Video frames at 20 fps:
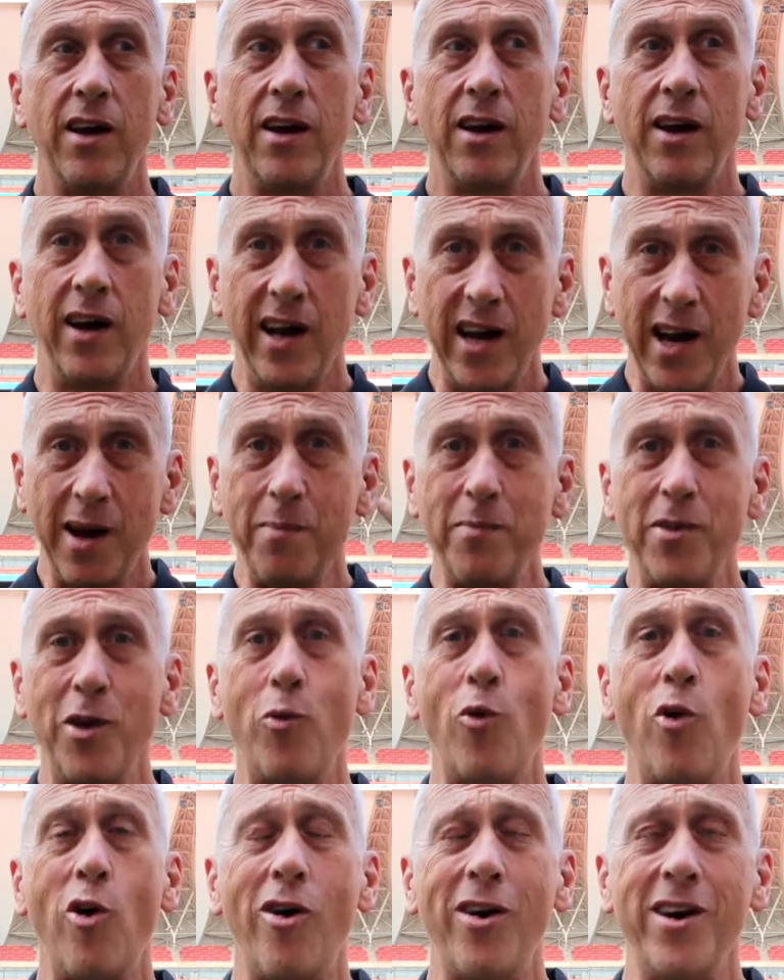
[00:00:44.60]
I am the
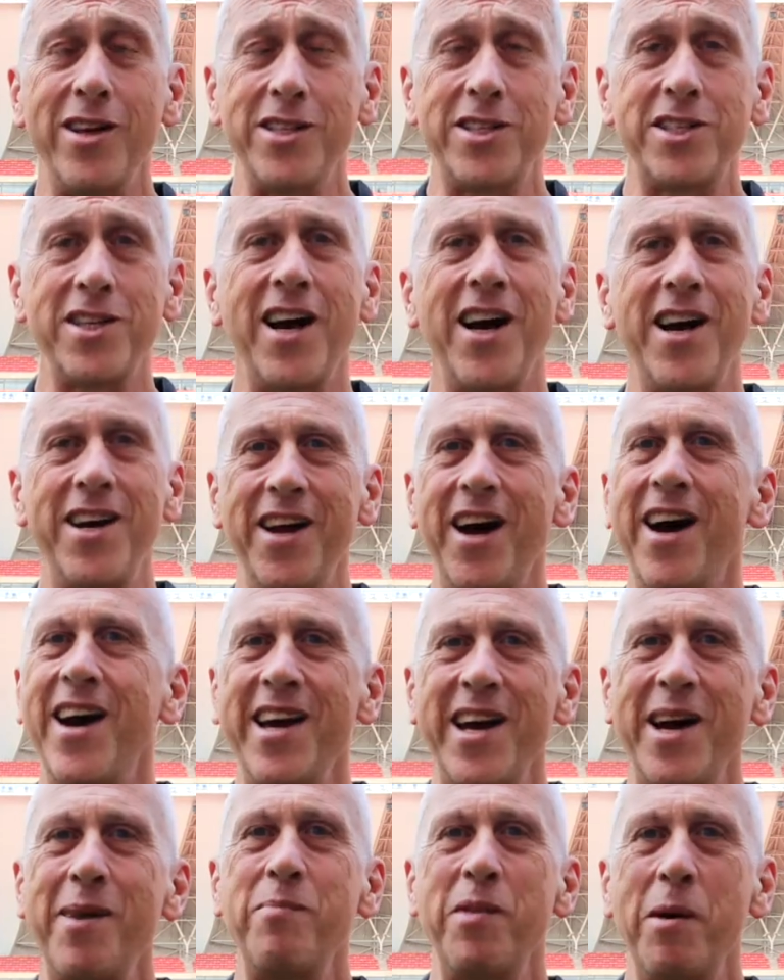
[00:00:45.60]
war inside.
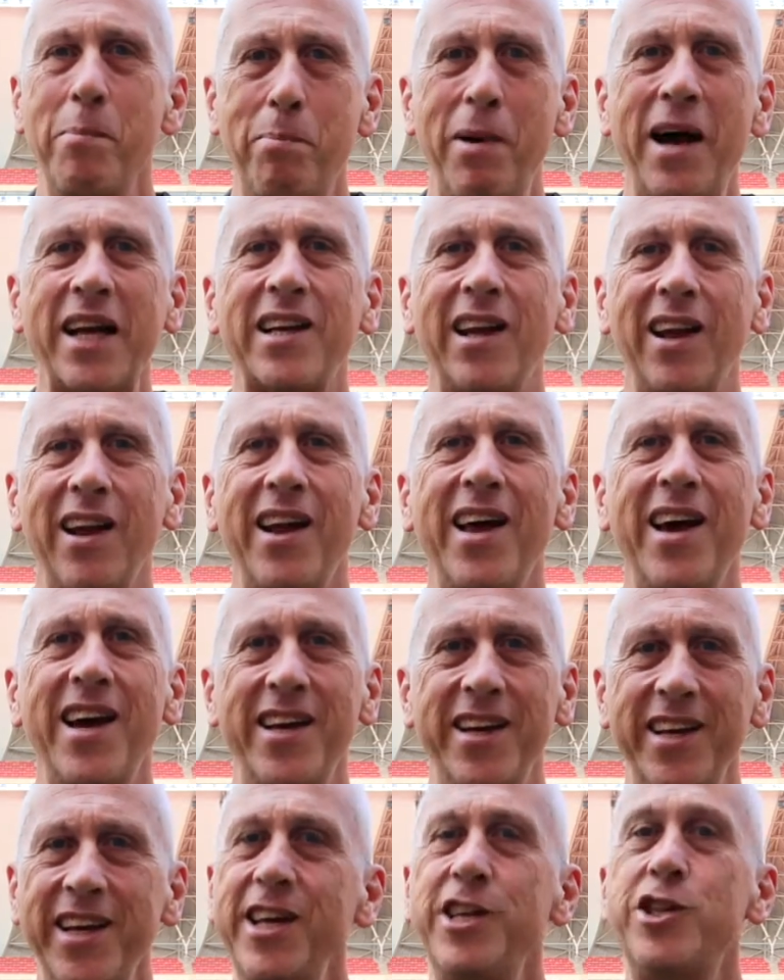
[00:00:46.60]
I am the battle
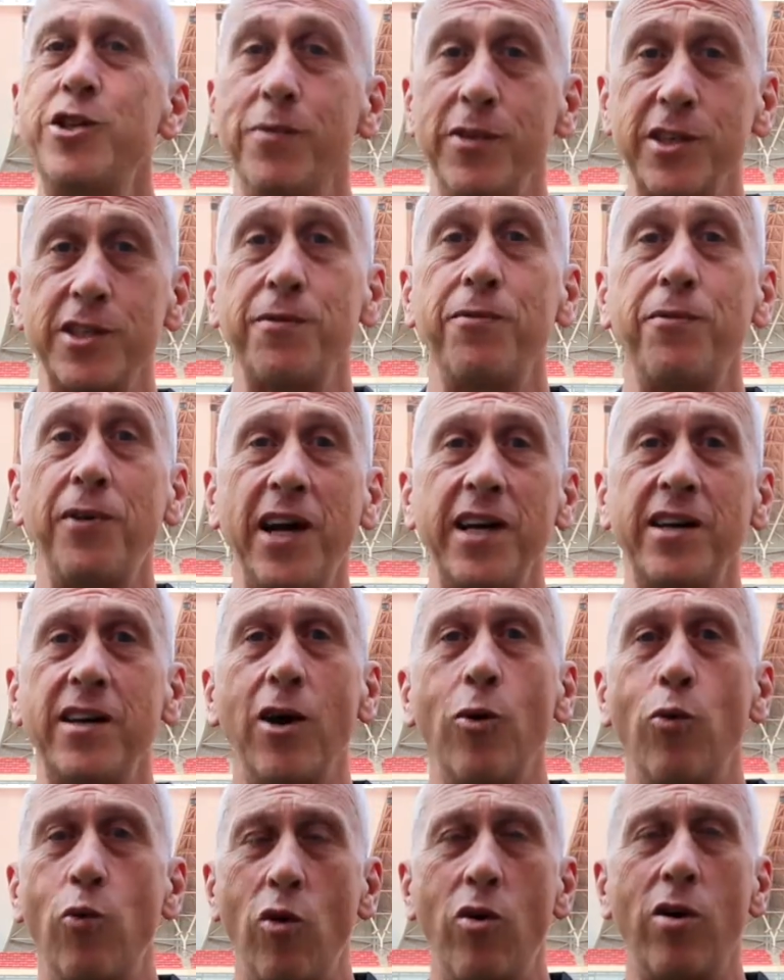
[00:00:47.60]
line. Each of us
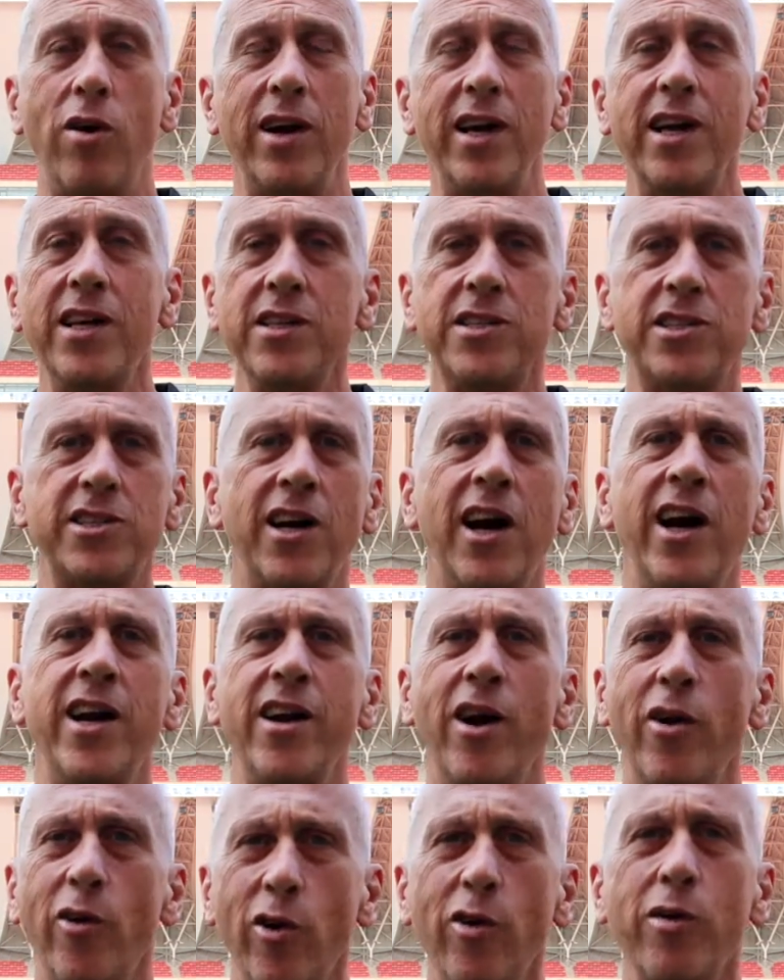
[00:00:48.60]
fight a war
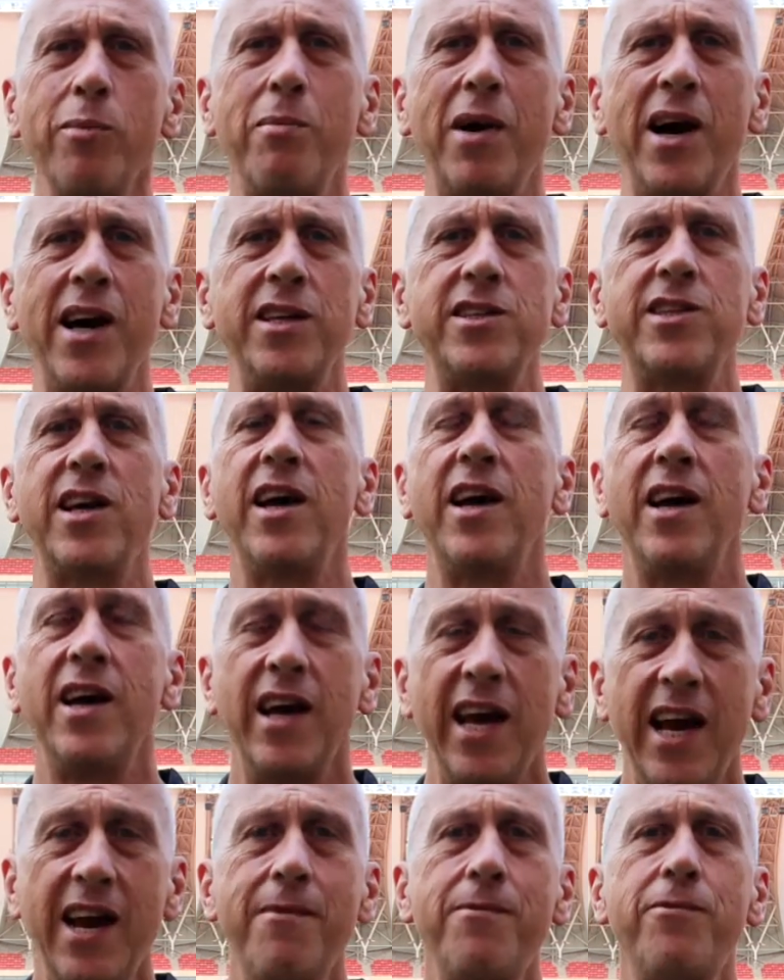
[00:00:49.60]
inside our own minds
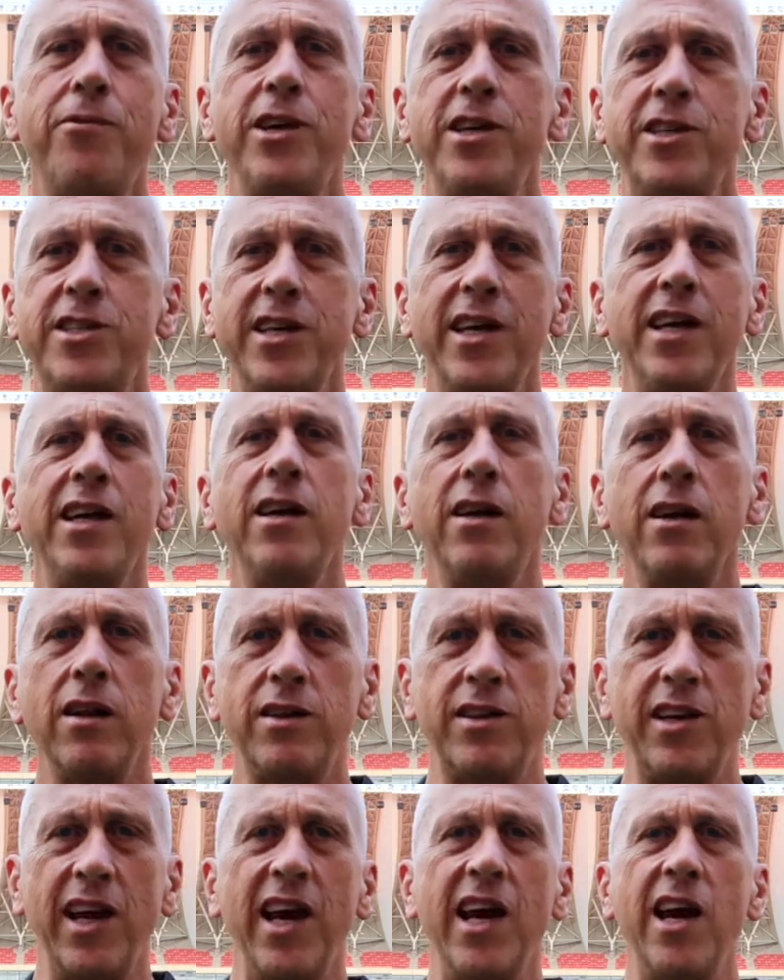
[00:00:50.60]
every single
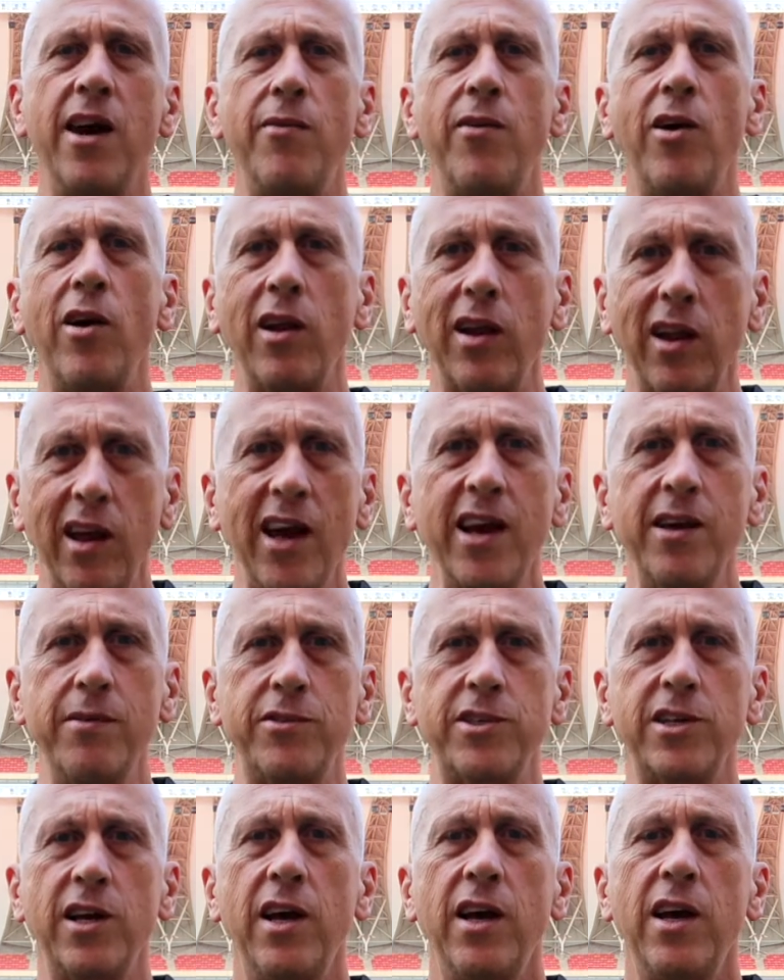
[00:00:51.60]
day of our
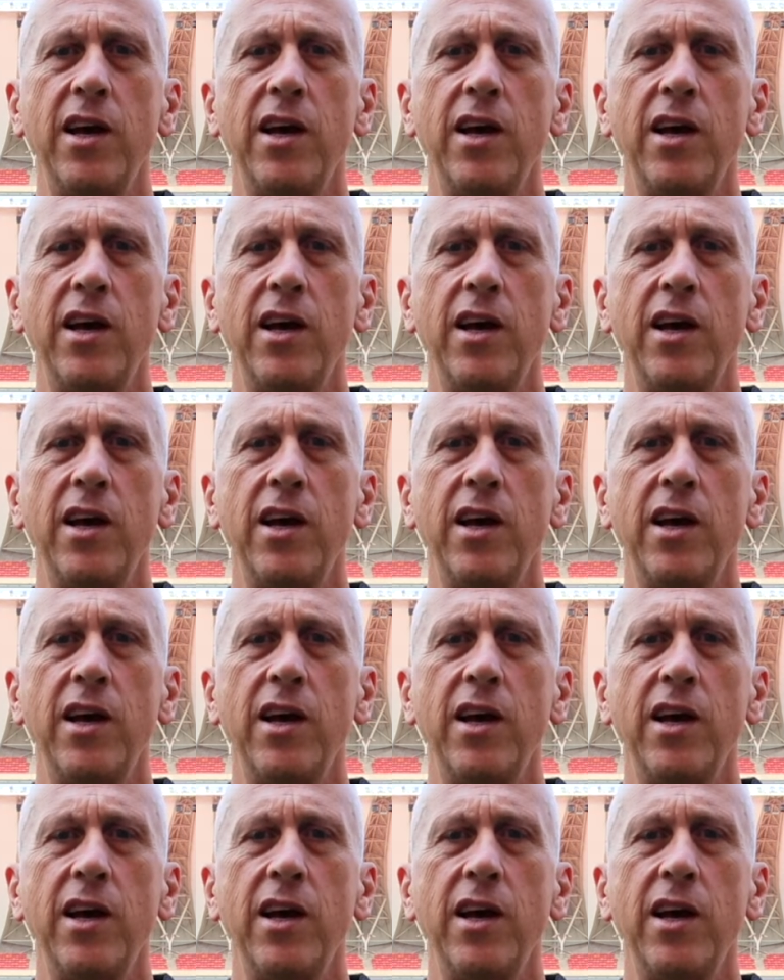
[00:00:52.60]
lives.